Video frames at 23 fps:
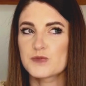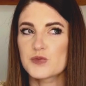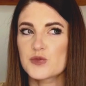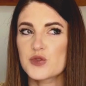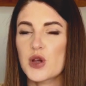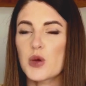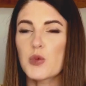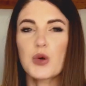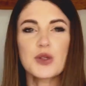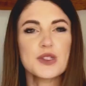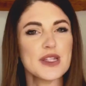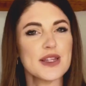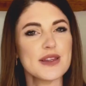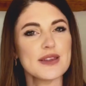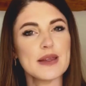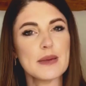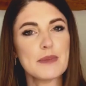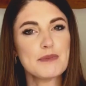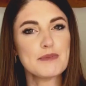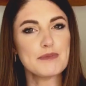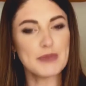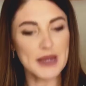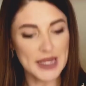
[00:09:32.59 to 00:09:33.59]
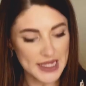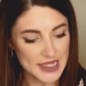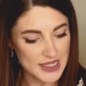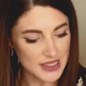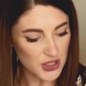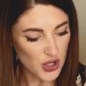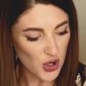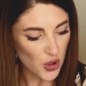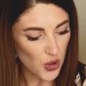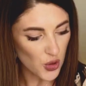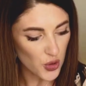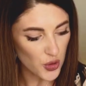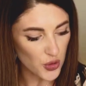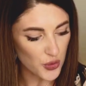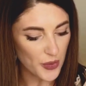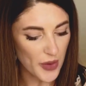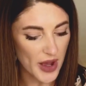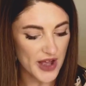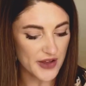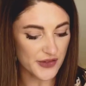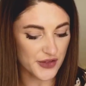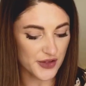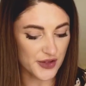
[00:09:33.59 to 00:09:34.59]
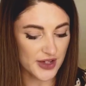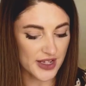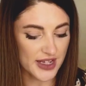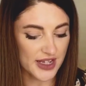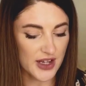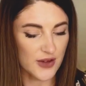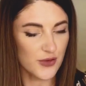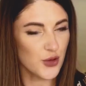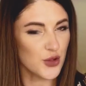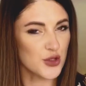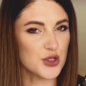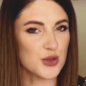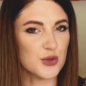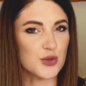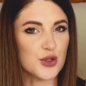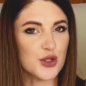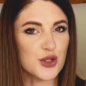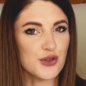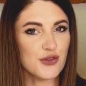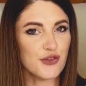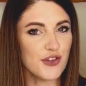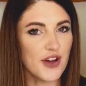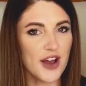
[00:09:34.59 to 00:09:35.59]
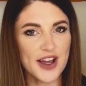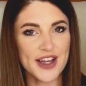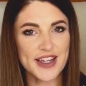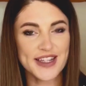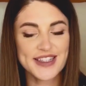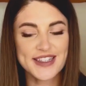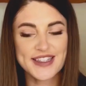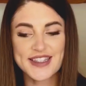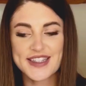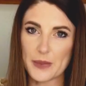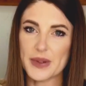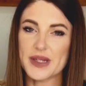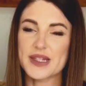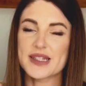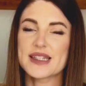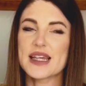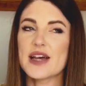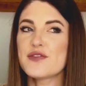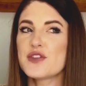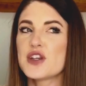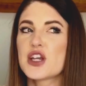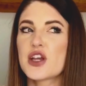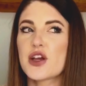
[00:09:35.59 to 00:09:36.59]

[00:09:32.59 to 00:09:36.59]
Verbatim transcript: so it wasn't the biggest haul but i feel like i've got some good finds but definitely